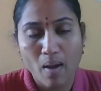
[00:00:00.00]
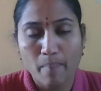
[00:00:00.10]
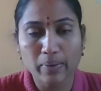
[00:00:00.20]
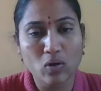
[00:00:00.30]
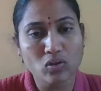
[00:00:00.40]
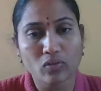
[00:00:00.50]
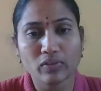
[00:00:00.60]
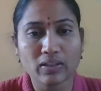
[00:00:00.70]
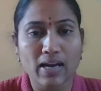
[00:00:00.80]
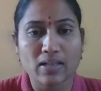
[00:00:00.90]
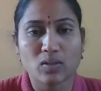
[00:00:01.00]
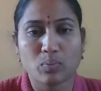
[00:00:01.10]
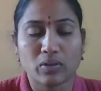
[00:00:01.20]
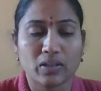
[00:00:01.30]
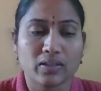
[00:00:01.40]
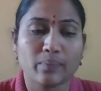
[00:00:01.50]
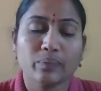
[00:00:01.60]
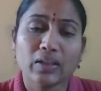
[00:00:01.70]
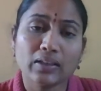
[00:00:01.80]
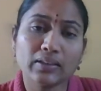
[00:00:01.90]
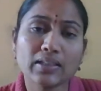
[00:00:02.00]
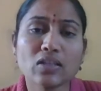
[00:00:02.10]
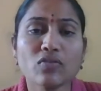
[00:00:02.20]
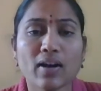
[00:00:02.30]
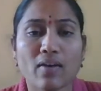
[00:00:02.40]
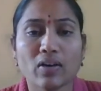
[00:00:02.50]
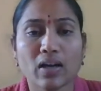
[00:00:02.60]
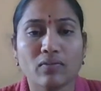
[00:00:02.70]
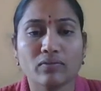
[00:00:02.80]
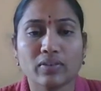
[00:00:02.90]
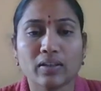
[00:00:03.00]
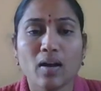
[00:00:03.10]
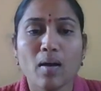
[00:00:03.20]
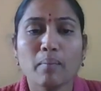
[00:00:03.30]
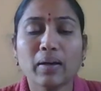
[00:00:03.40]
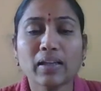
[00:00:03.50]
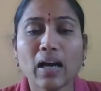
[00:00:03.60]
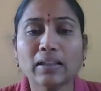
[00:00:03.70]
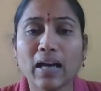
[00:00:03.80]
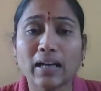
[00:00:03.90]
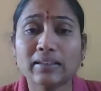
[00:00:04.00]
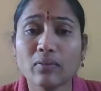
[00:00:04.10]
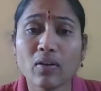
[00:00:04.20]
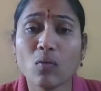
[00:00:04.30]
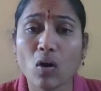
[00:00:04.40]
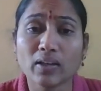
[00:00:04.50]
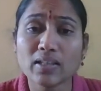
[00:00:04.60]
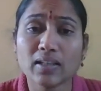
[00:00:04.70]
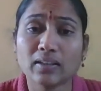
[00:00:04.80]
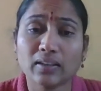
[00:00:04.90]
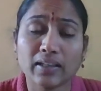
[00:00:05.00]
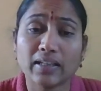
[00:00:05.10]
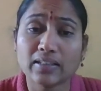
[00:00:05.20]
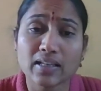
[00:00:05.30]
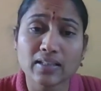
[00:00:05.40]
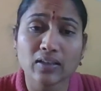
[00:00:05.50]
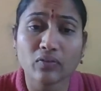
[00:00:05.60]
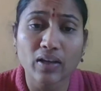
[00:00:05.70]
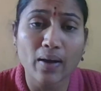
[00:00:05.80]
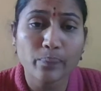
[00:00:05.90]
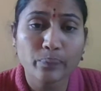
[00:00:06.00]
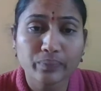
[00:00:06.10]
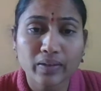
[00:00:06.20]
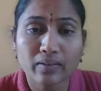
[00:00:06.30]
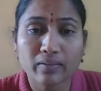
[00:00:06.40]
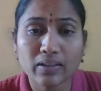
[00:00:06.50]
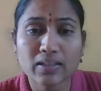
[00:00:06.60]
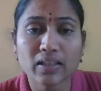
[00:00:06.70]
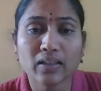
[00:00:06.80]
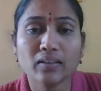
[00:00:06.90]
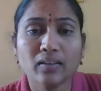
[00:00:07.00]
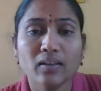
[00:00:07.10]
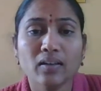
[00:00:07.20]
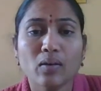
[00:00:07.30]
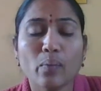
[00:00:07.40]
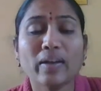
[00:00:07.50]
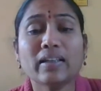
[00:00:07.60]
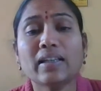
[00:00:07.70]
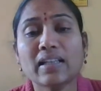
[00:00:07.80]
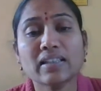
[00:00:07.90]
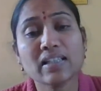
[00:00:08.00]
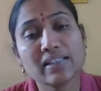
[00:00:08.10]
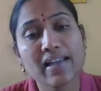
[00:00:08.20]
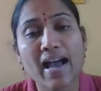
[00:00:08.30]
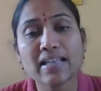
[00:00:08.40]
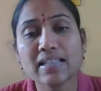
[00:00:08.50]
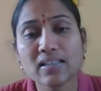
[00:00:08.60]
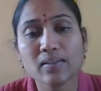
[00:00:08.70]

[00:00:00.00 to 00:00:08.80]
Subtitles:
because of the transportation. This is for our comfort. But in other way, what is that the dangerous that we are releasing? Very dangerous gases,